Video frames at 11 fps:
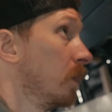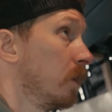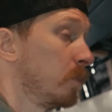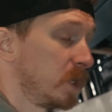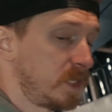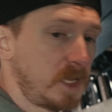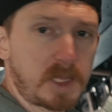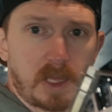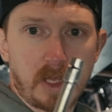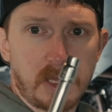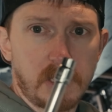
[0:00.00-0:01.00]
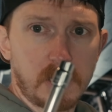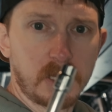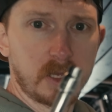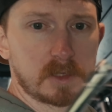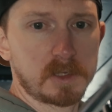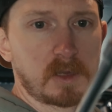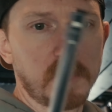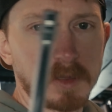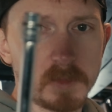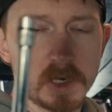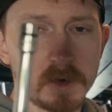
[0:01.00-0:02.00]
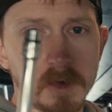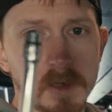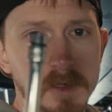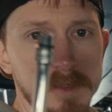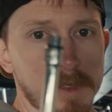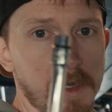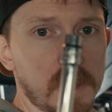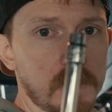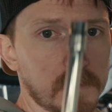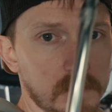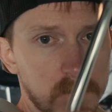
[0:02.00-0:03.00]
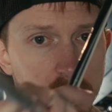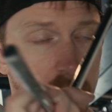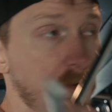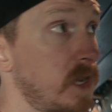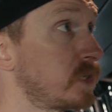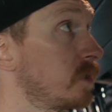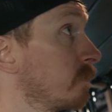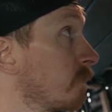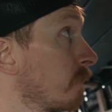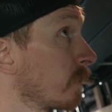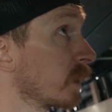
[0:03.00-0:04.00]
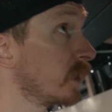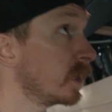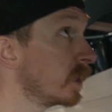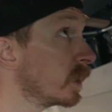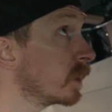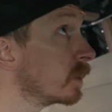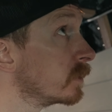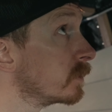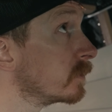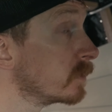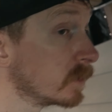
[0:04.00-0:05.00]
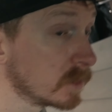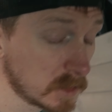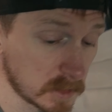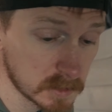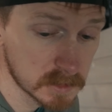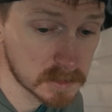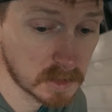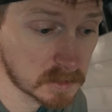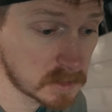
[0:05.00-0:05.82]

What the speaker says: I'm gonna take a 10mm socket on a ratchet and snug